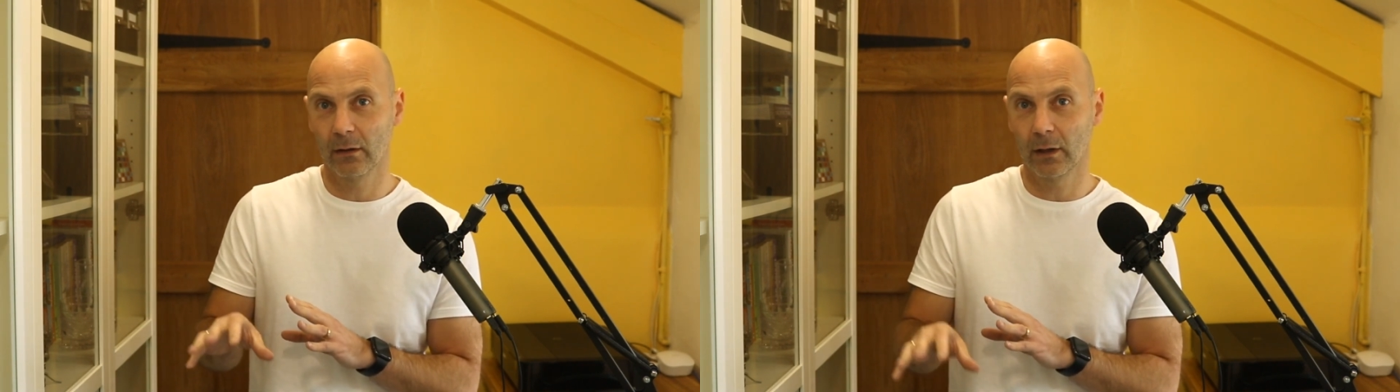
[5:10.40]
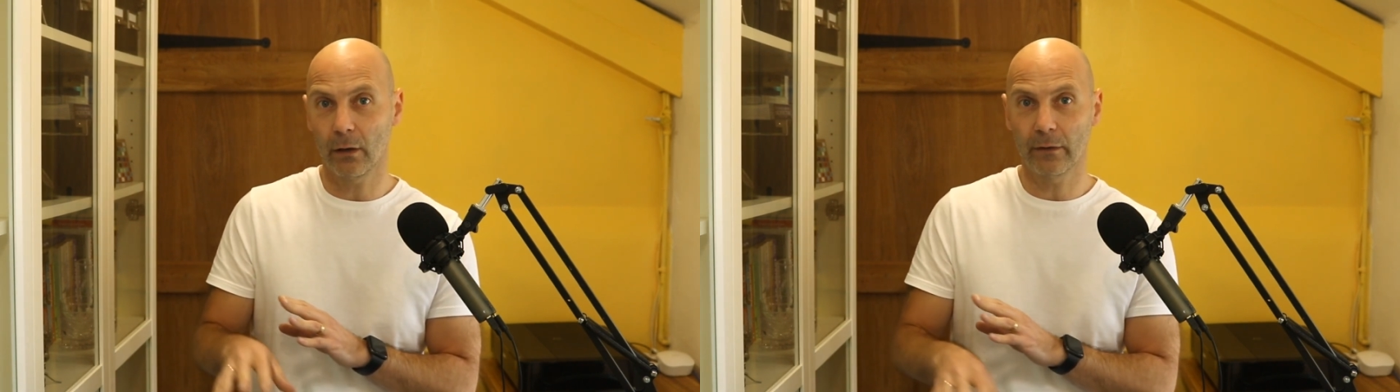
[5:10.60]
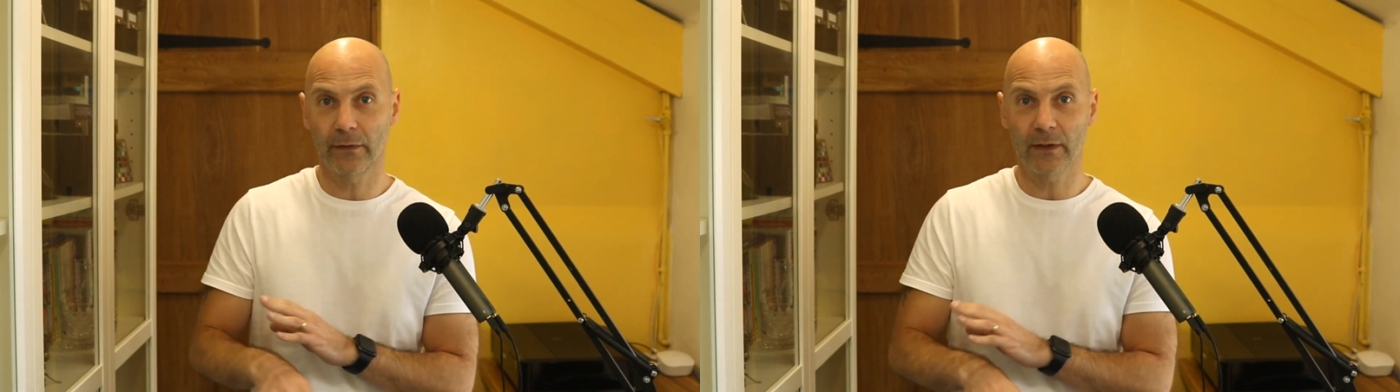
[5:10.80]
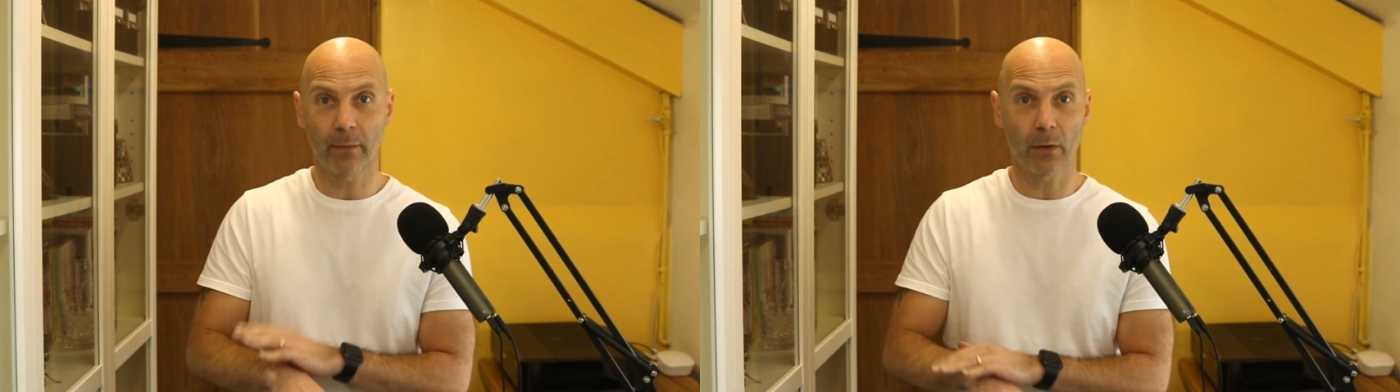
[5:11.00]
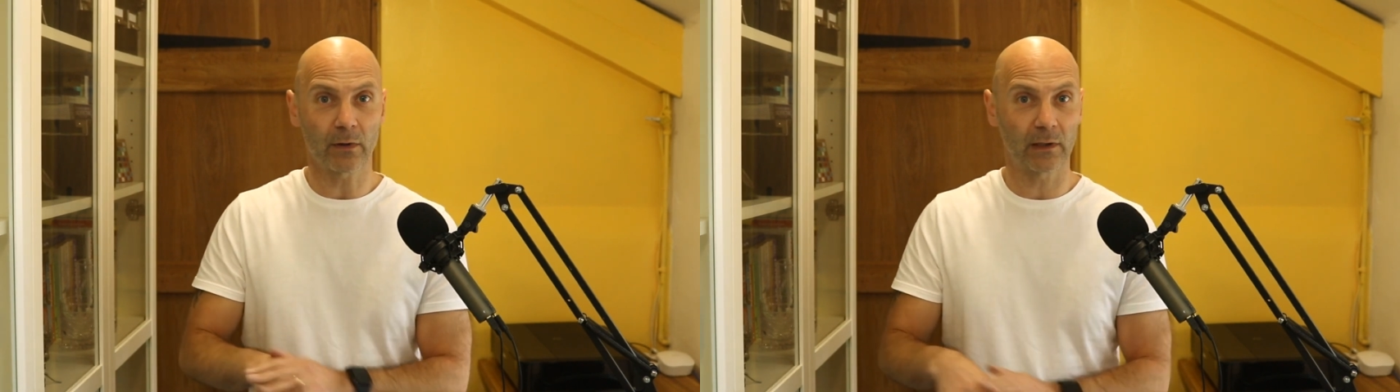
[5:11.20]
Life is
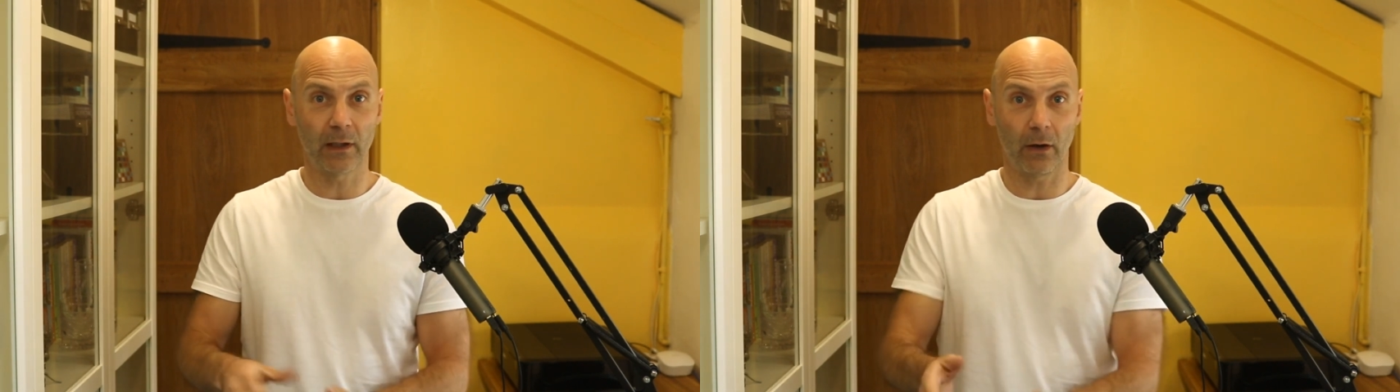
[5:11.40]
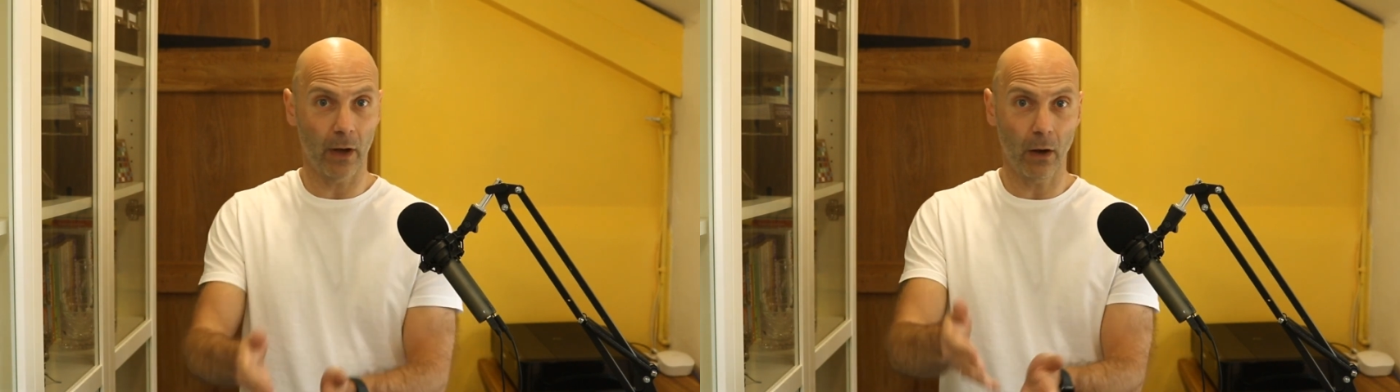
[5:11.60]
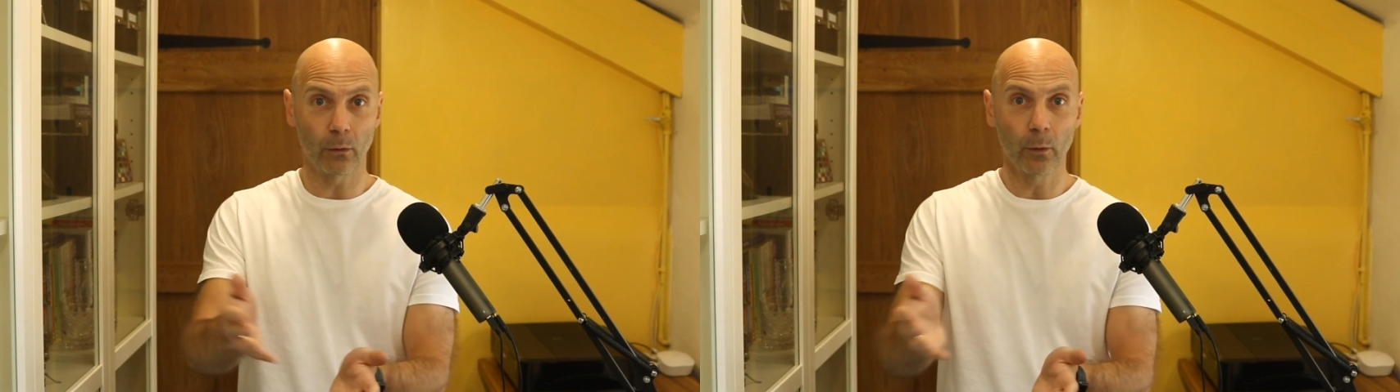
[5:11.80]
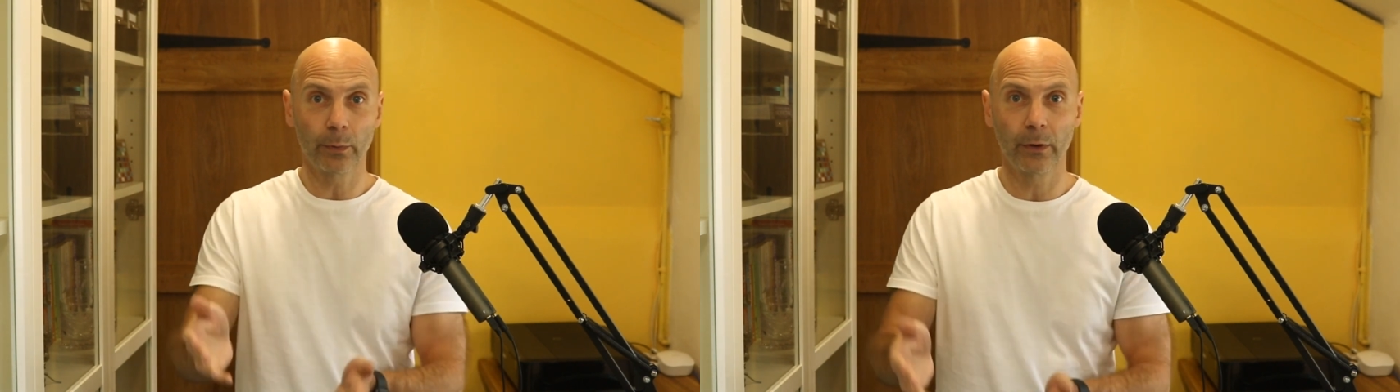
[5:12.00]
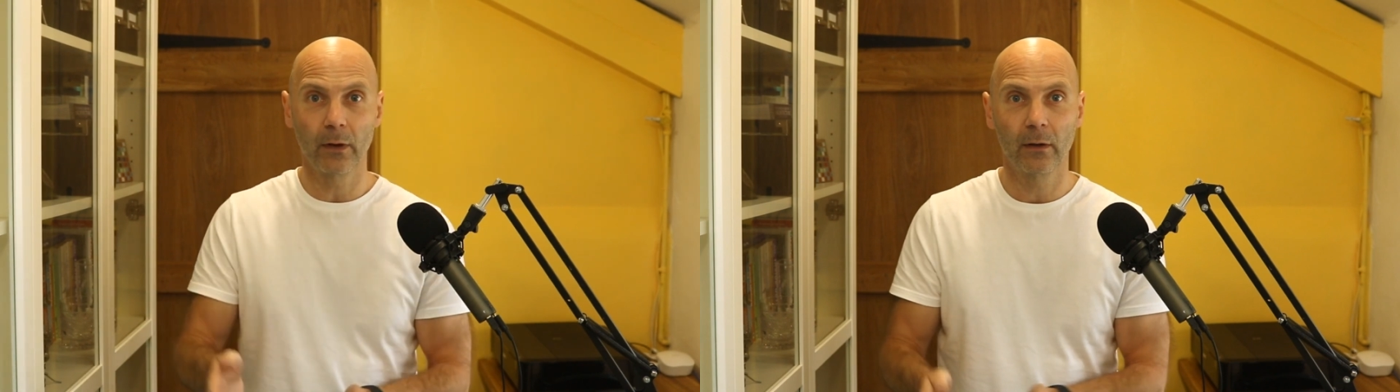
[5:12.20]
mostly, I
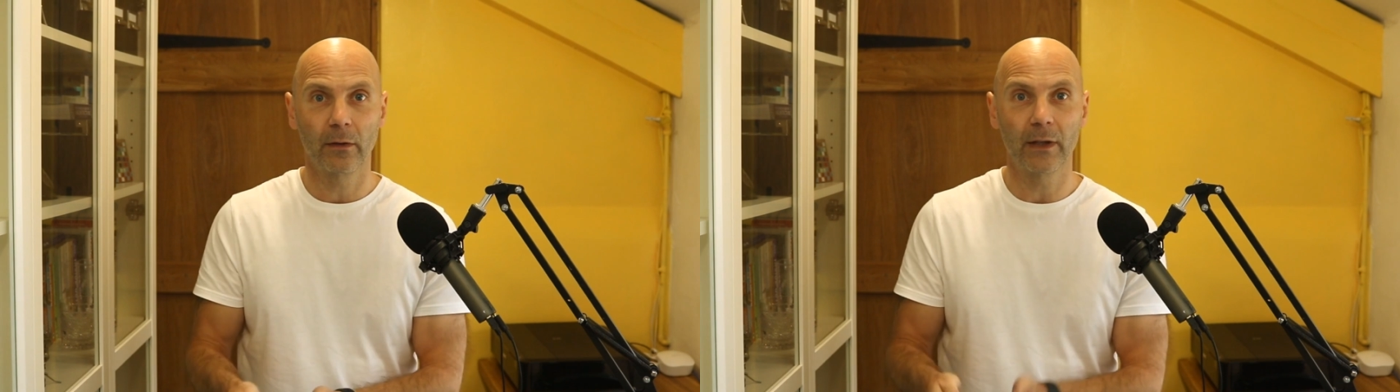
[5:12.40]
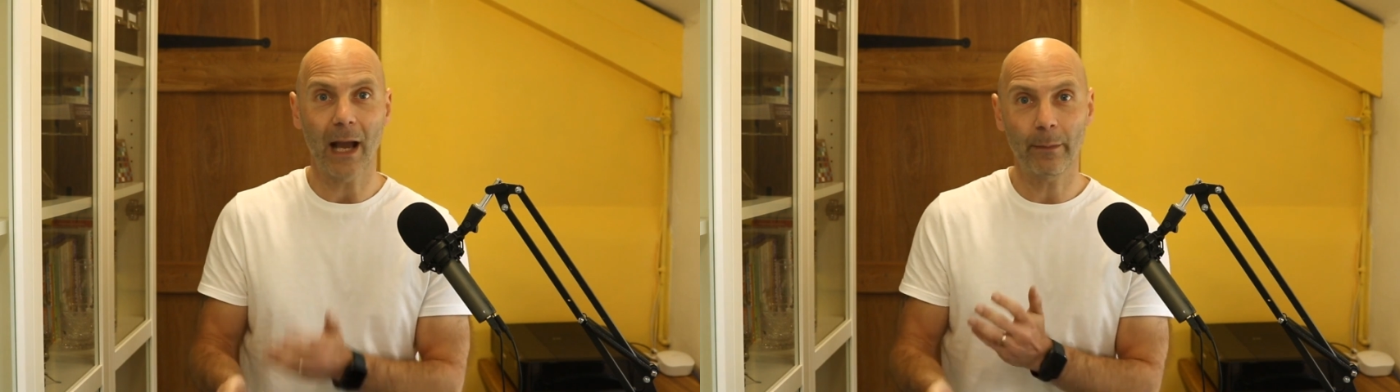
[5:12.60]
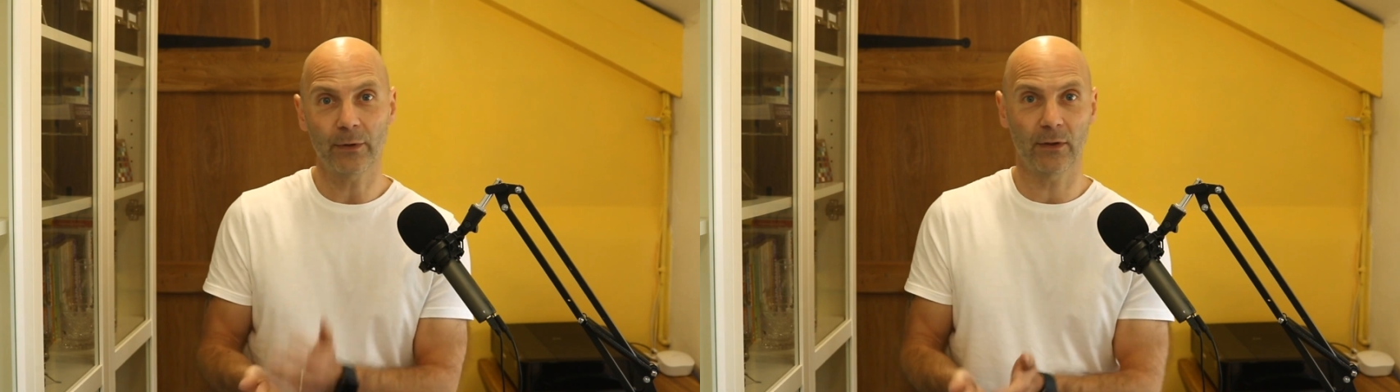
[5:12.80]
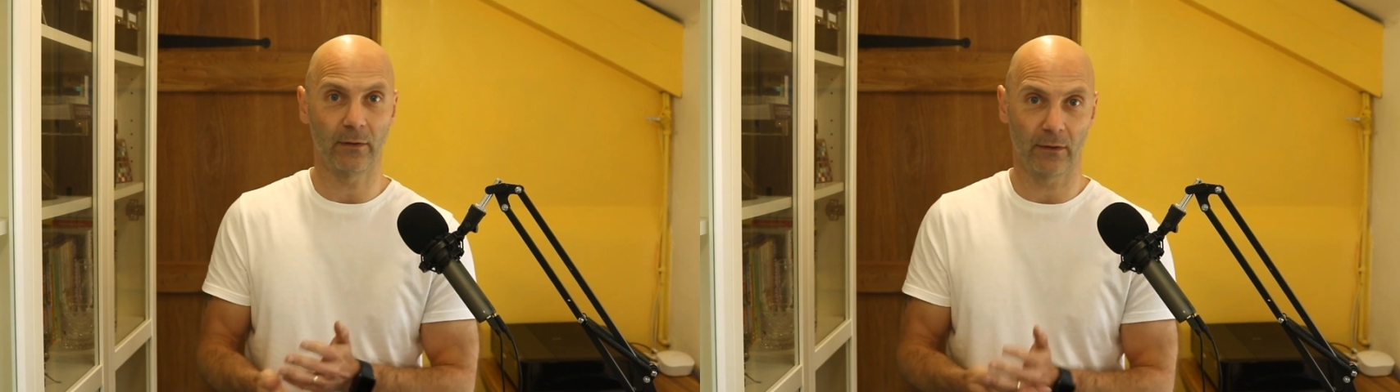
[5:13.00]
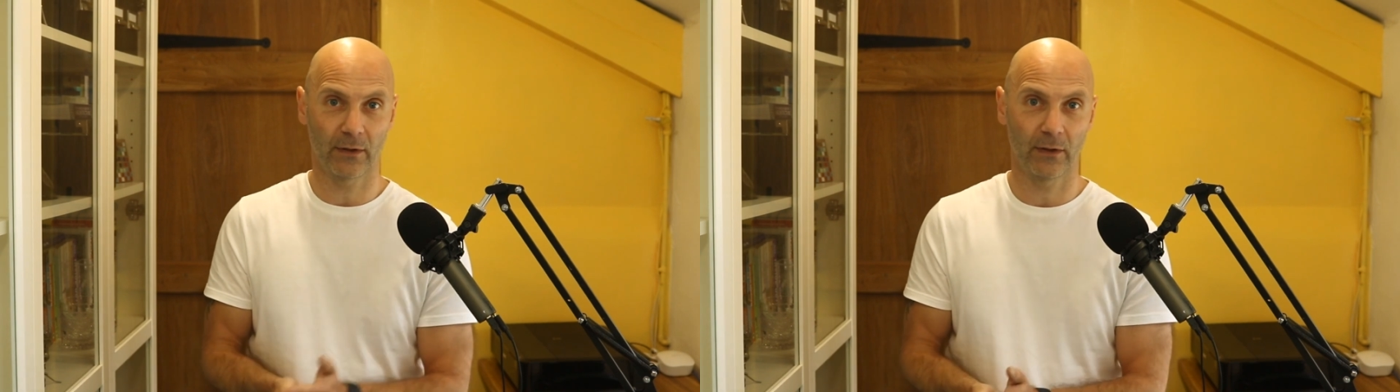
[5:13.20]
hope, the
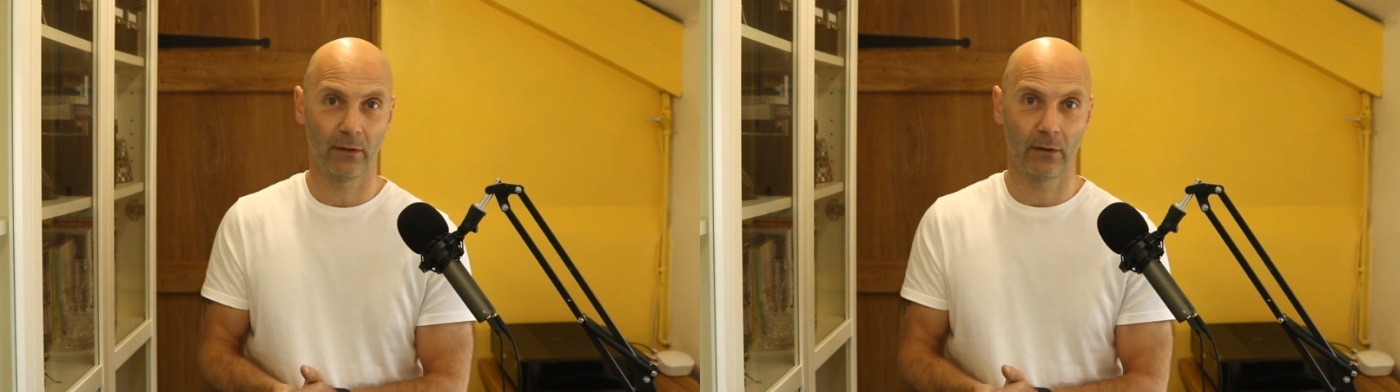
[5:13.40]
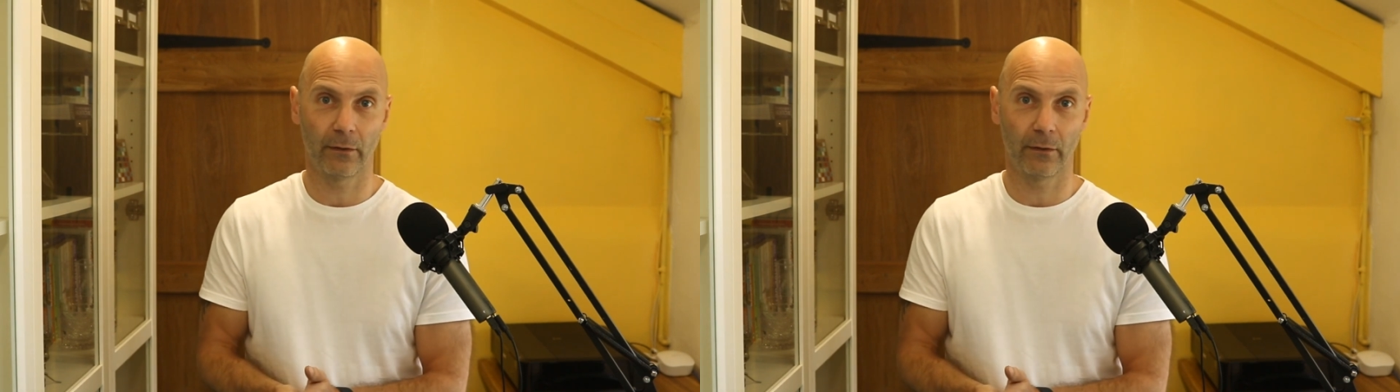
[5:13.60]
absence